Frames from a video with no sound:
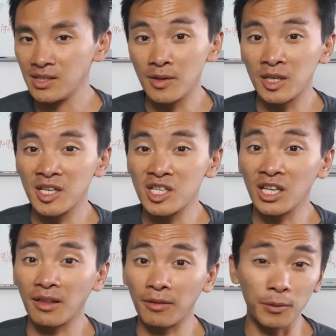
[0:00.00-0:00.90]
the teaching
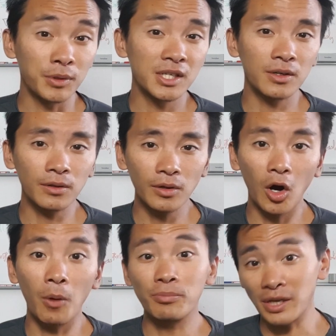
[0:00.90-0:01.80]
theoretical or
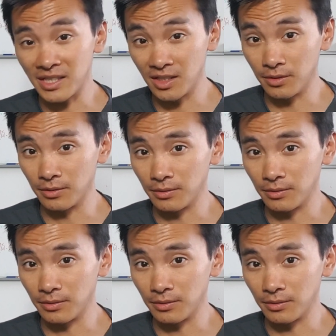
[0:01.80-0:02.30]
practical?